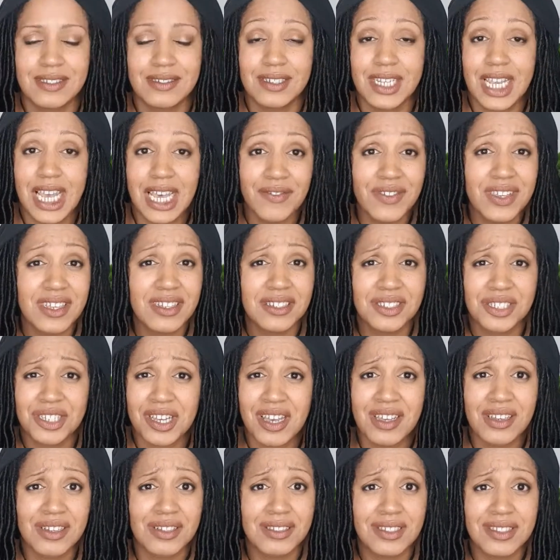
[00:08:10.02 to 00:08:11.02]
Having a
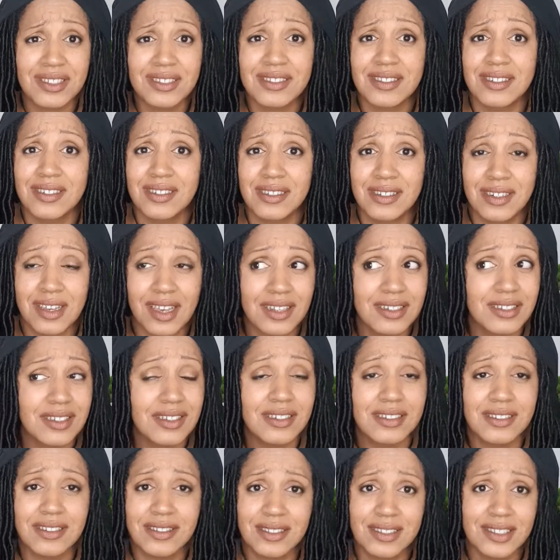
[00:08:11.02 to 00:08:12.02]
child is not a
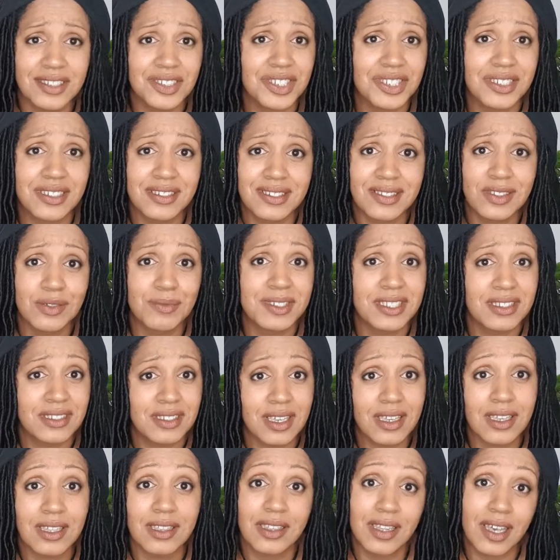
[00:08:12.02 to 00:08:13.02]
decision to be
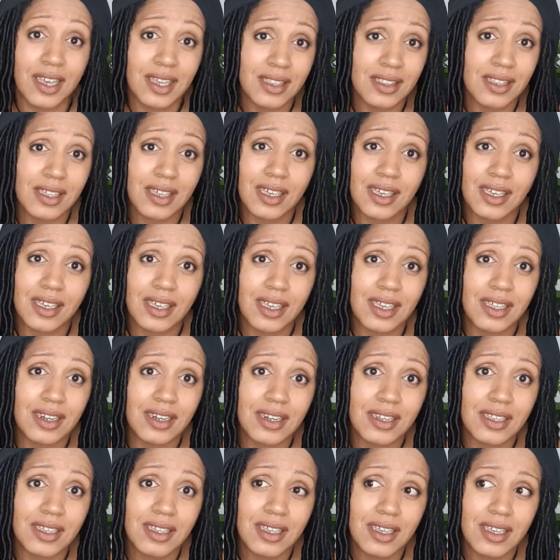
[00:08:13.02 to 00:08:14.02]
taken lightly,
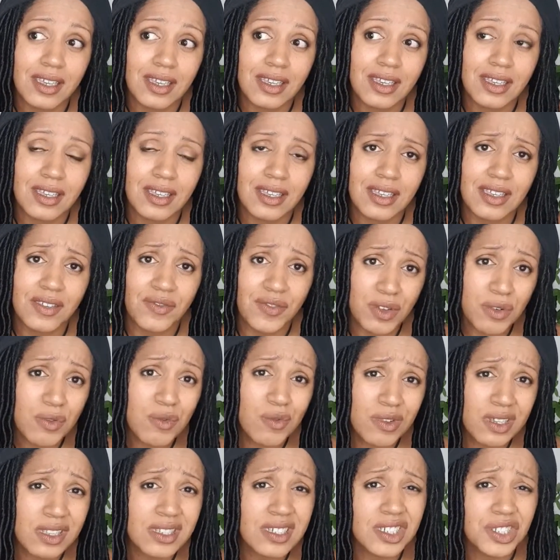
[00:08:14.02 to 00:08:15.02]
and if you're
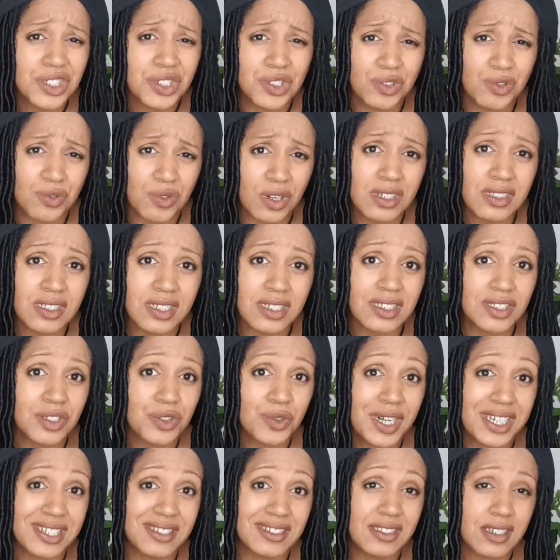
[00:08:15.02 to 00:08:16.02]
really struggling to
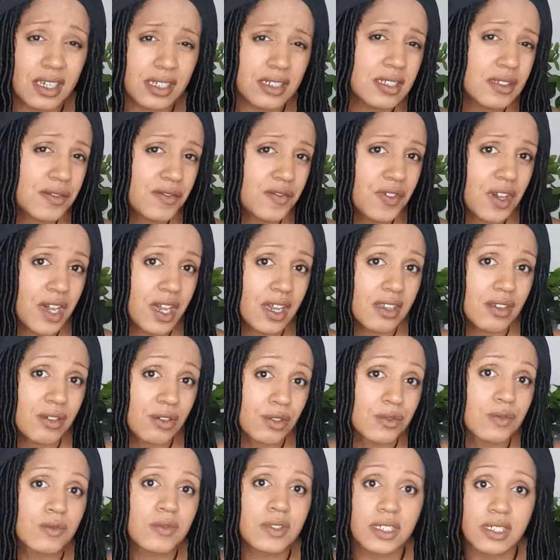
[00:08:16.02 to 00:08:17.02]
identify your
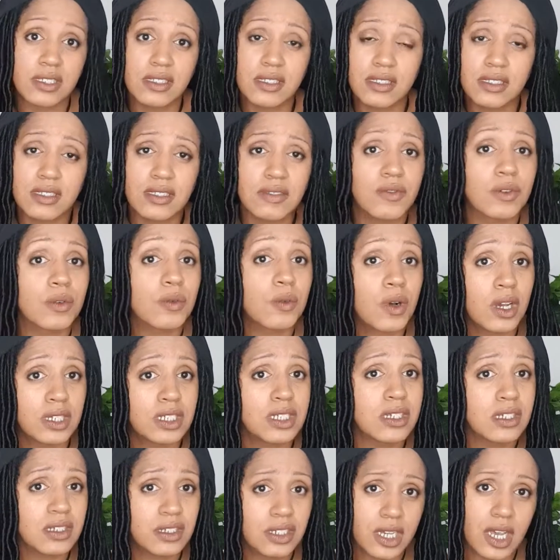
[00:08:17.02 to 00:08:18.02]
reasons for
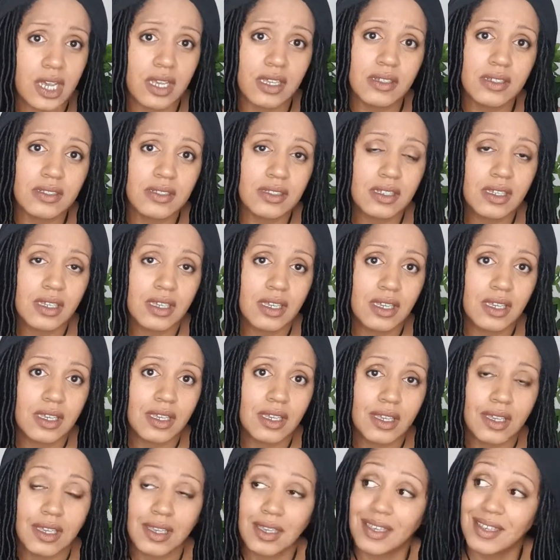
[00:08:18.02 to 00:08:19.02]
wanting a child,
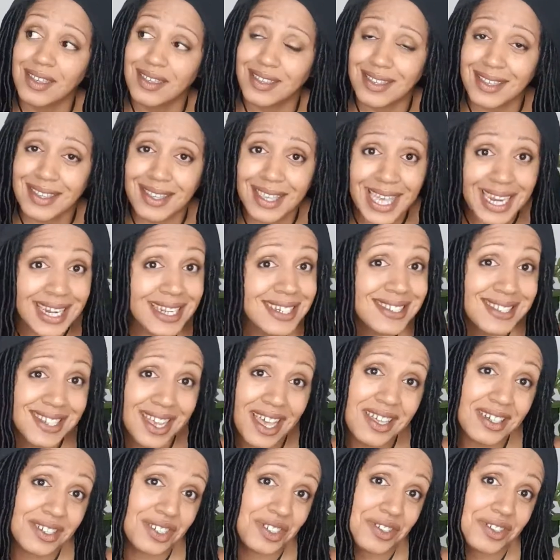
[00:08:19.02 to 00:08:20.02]
get in
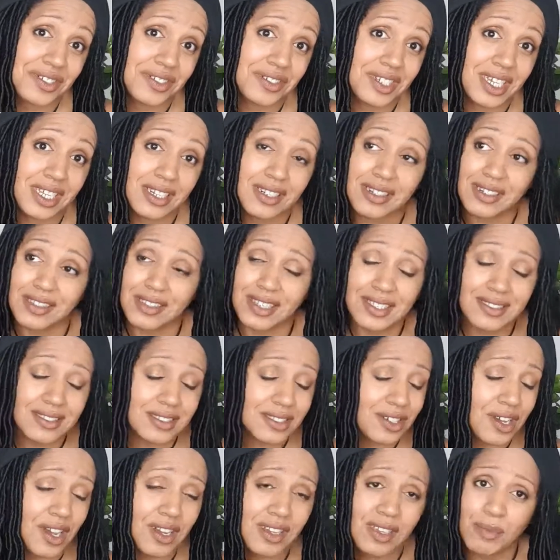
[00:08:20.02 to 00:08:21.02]
touch and let's
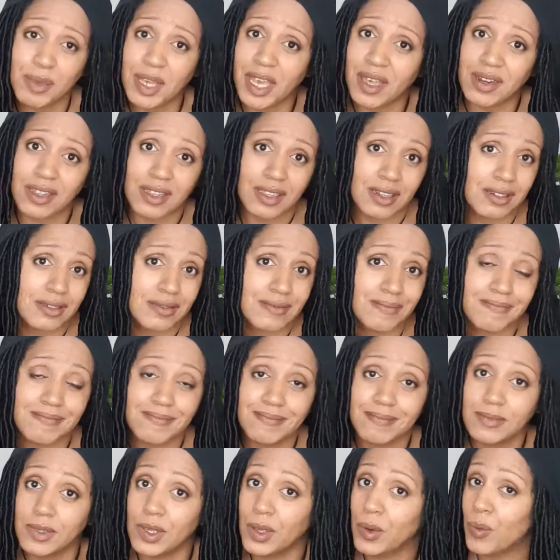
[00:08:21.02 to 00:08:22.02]
talk about it
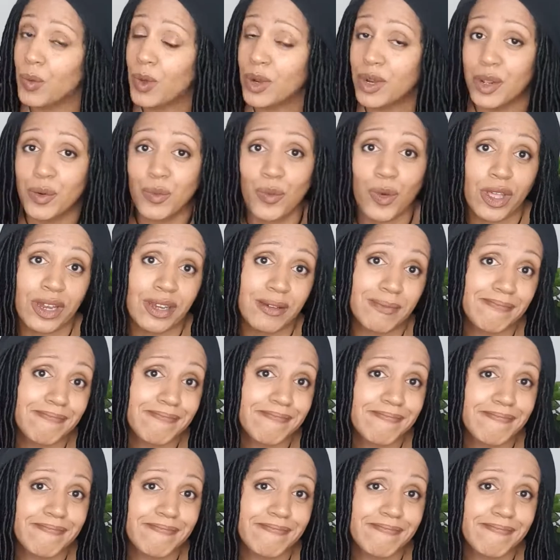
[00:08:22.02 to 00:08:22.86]
one-on-one.